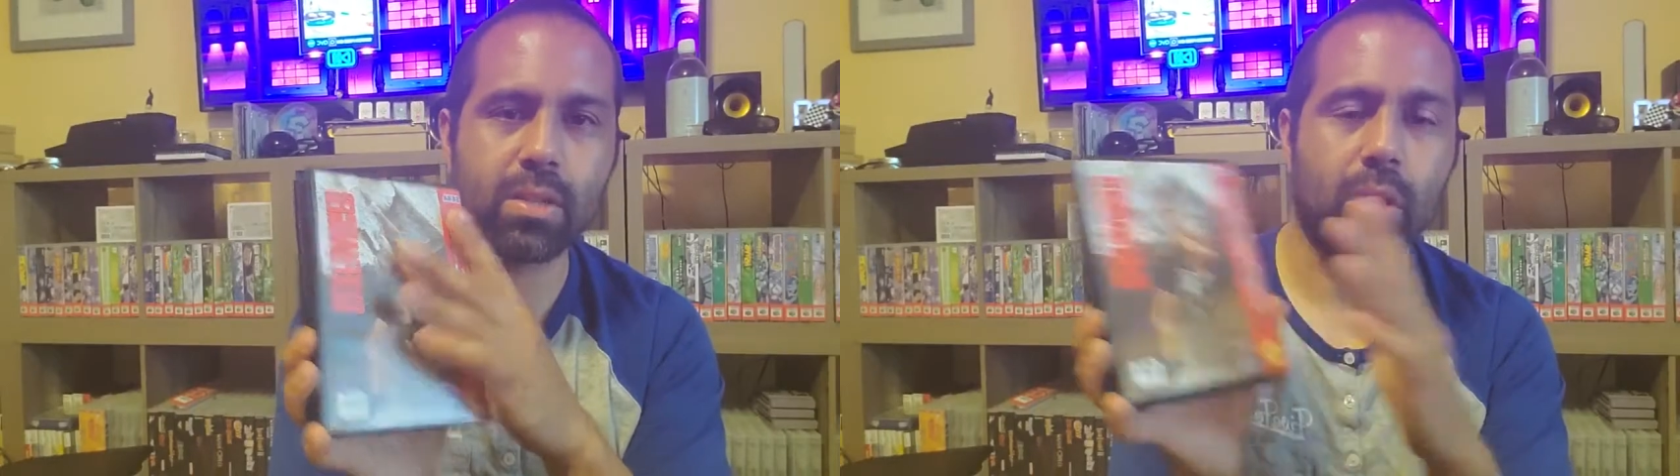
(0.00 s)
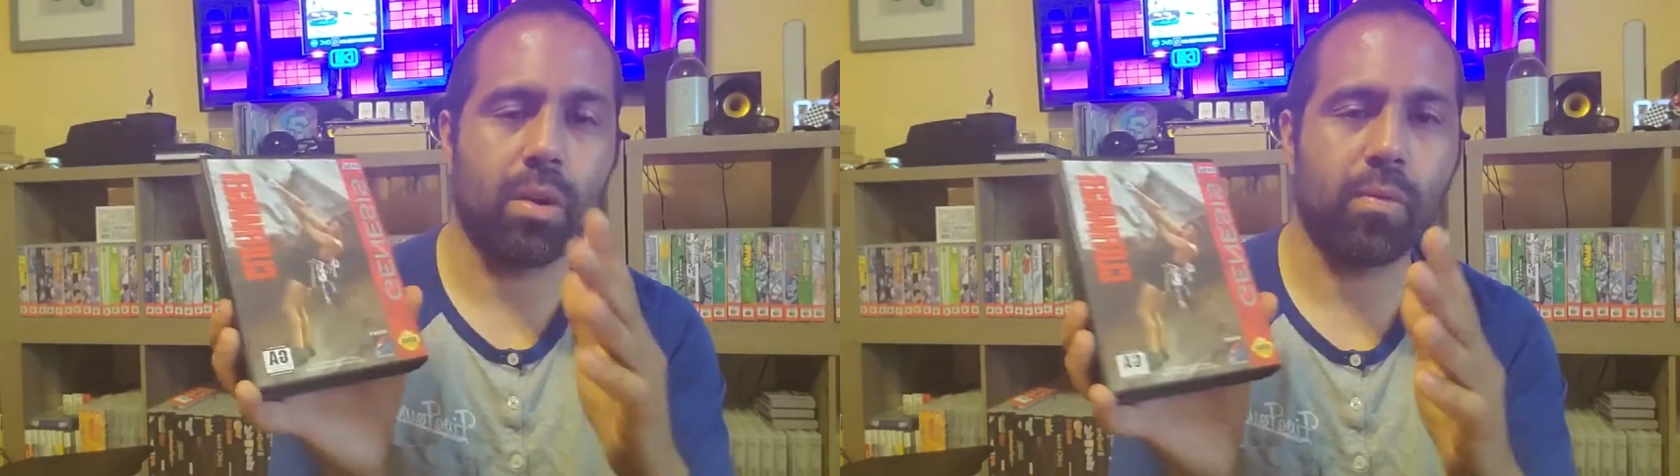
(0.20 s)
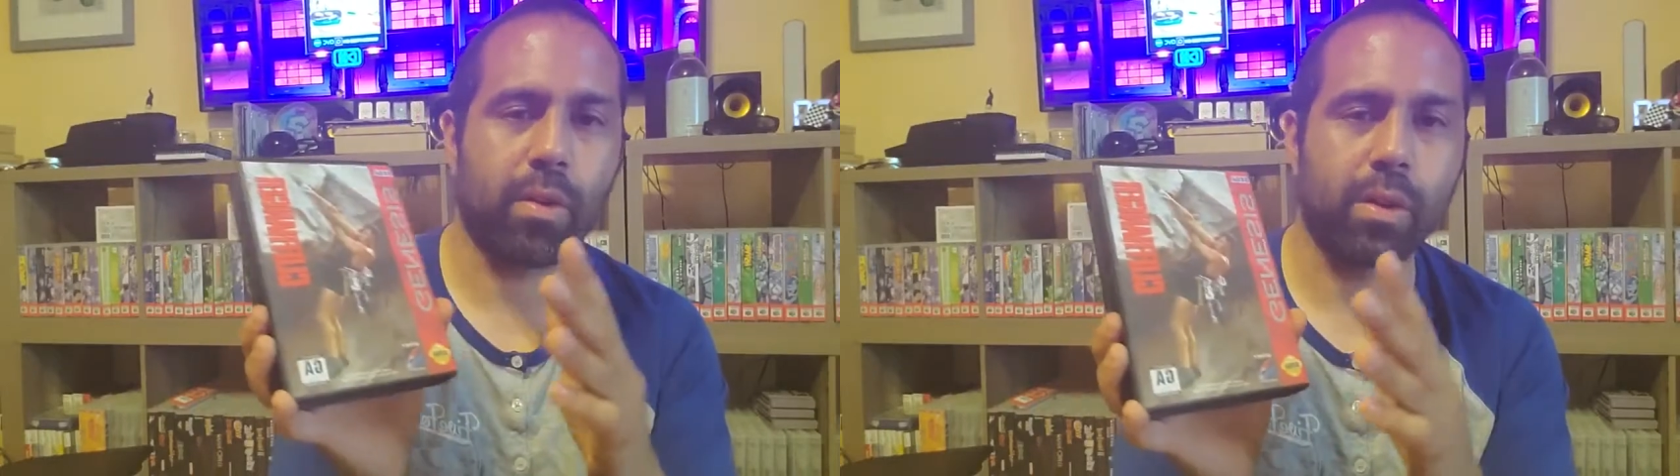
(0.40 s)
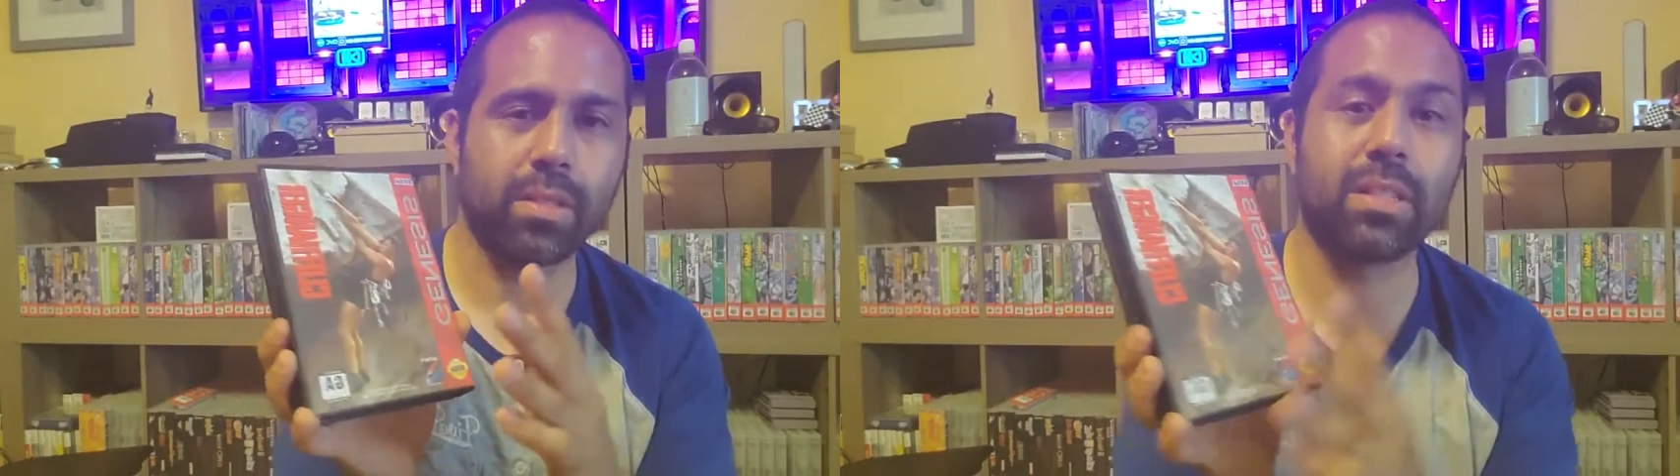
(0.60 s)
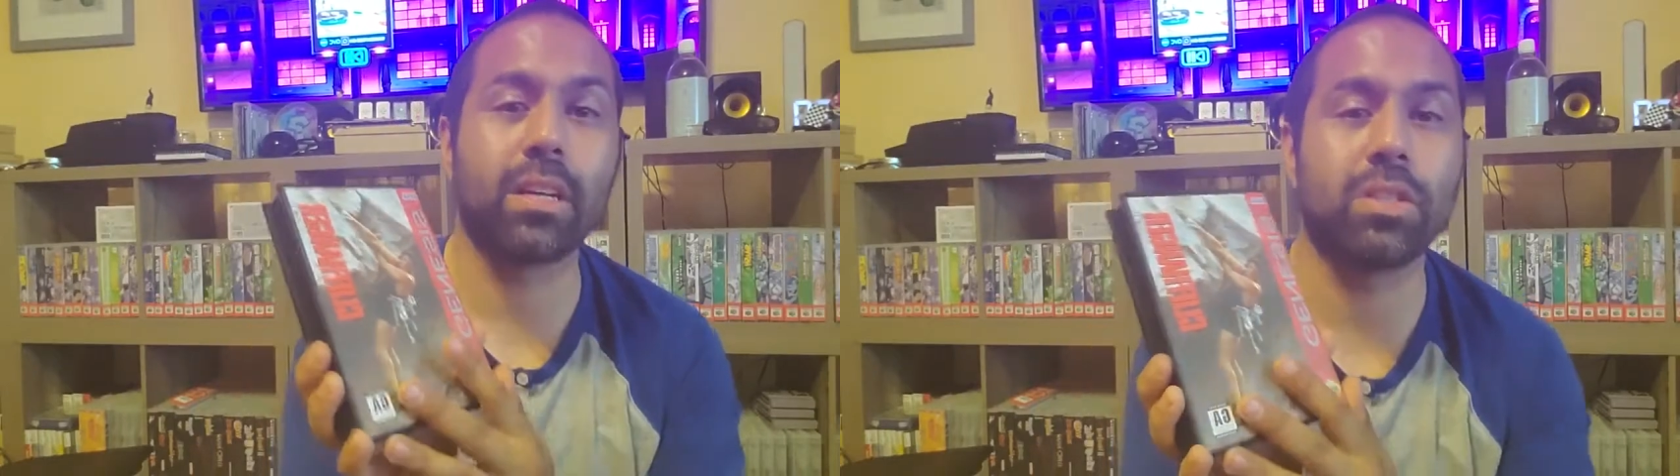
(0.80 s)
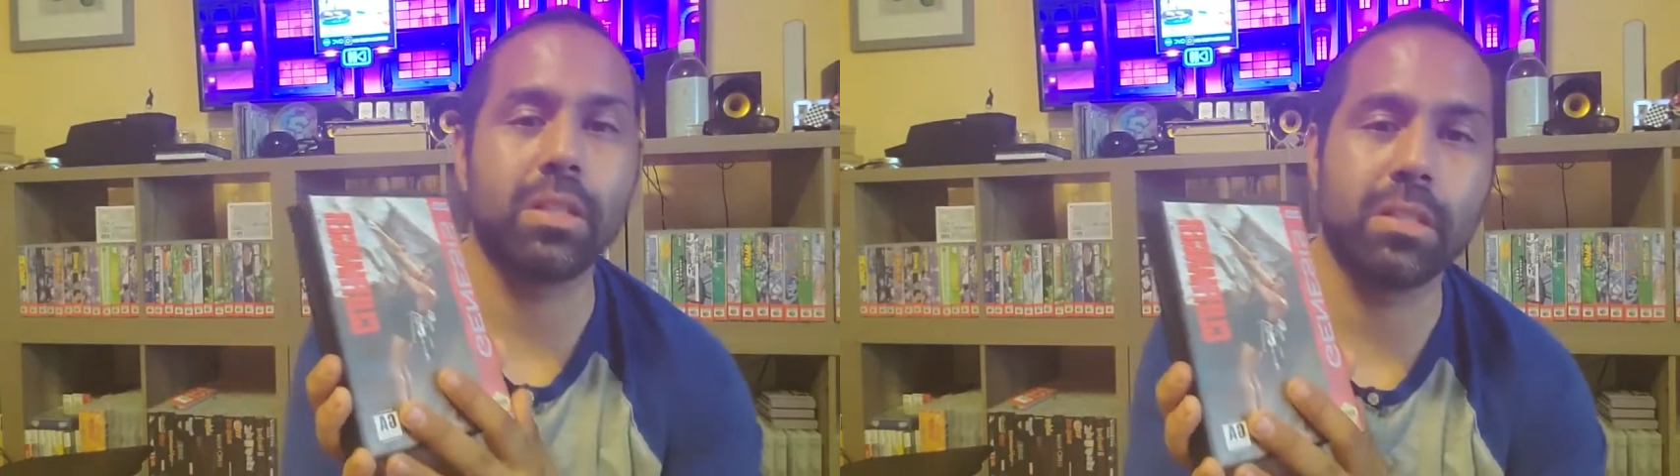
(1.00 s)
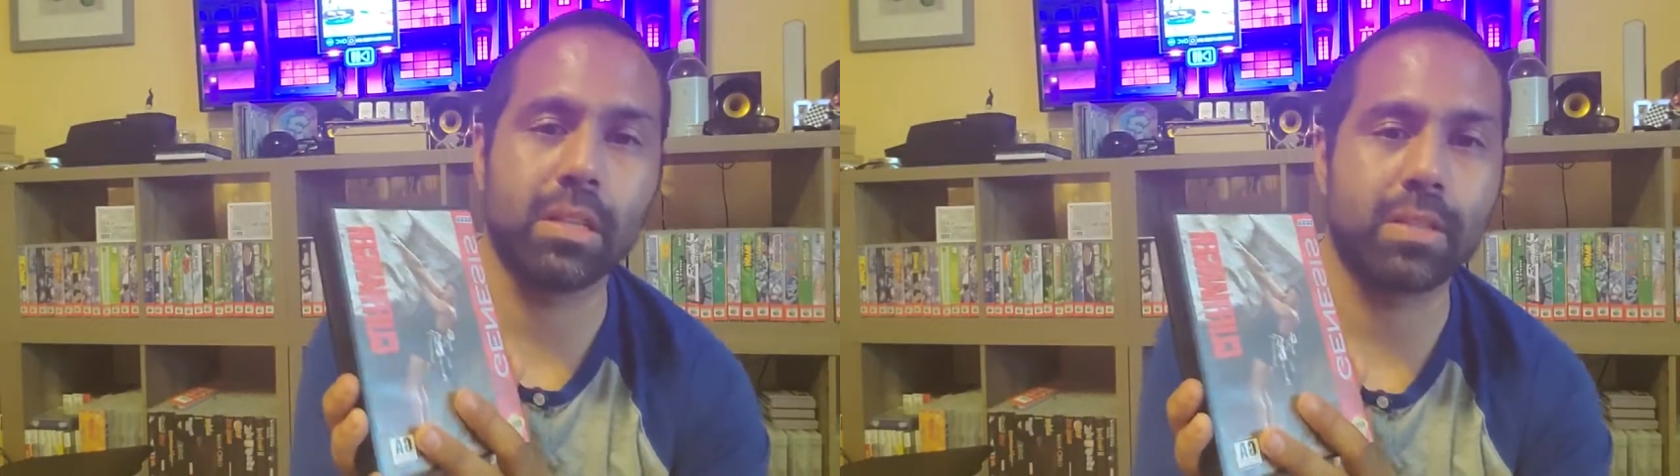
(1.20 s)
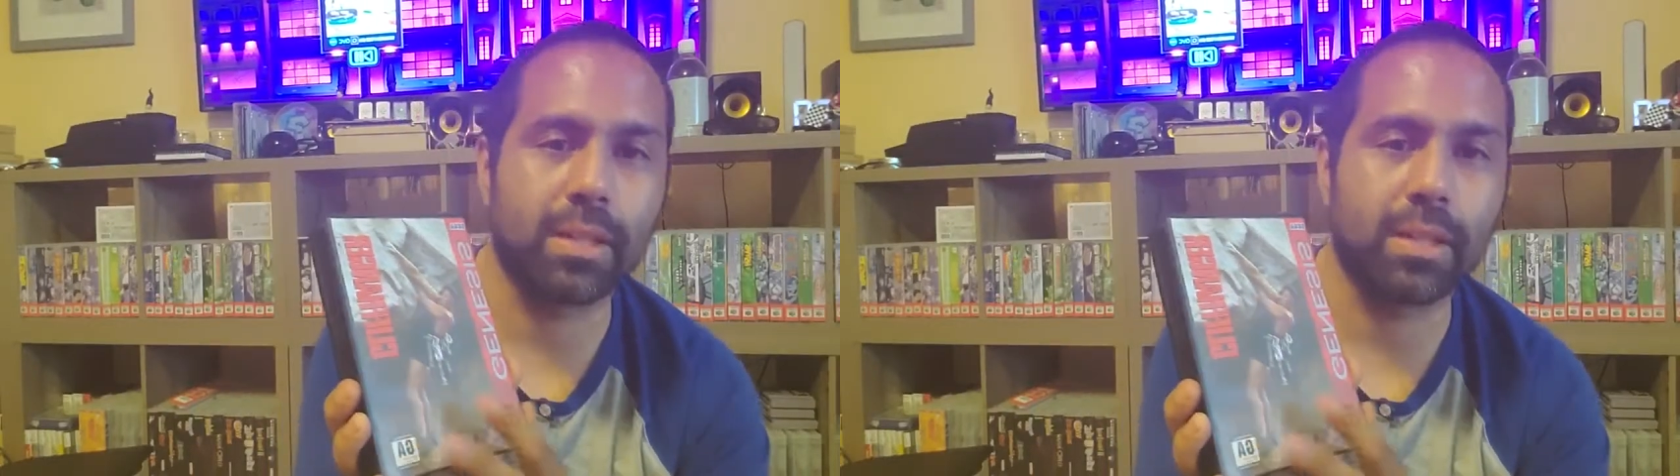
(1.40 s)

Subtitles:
So for Sega Genesis,